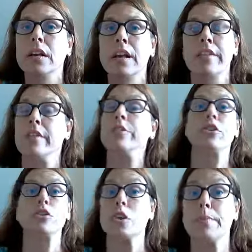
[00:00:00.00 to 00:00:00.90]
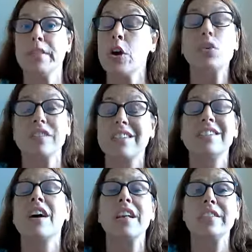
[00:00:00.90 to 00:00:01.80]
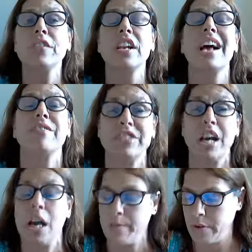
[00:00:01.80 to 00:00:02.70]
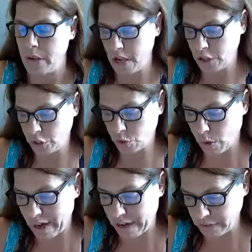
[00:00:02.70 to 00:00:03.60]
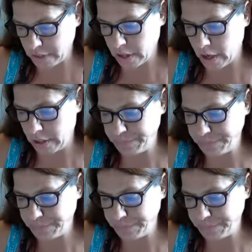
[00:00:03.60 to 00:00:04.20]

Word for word: And then there's going to be those that are not even going to have time to cry out to God.